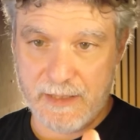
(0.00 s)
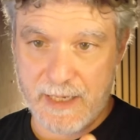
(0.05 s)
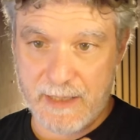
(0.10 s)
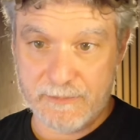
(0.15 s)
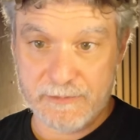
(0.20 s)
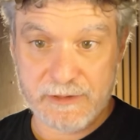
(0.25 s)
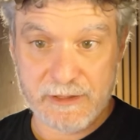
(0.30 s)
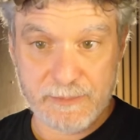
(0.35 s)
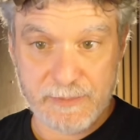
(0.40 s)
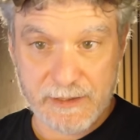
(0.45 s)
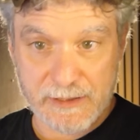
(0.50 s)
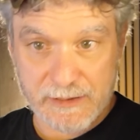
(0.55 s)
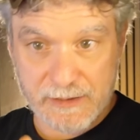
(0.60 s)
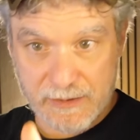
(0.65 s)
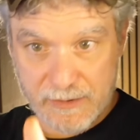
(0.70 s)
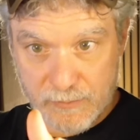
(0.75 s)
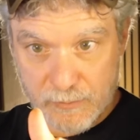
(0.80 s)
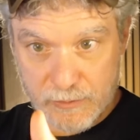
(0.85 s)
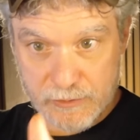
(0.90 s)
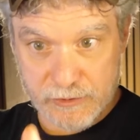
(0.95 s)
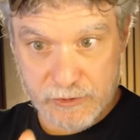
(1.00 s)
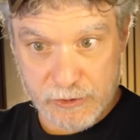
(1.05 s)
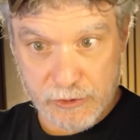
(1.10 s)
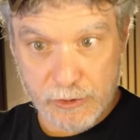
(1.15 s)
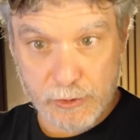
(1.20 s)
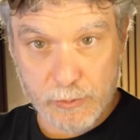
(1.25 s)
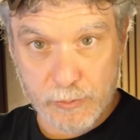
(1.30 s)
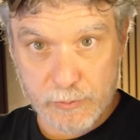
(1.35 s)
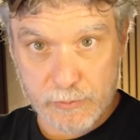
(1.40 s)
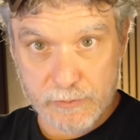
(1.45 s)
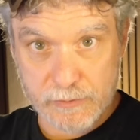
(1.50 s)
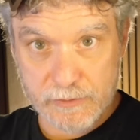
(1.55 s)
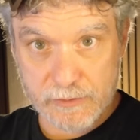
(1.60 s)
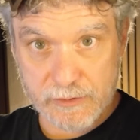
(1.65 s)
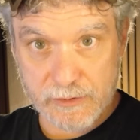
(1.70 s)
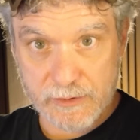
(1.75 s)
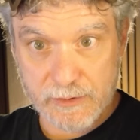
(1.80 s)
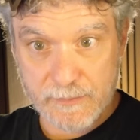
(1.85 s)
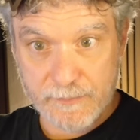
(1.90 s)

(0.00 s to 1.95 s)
M C P was used.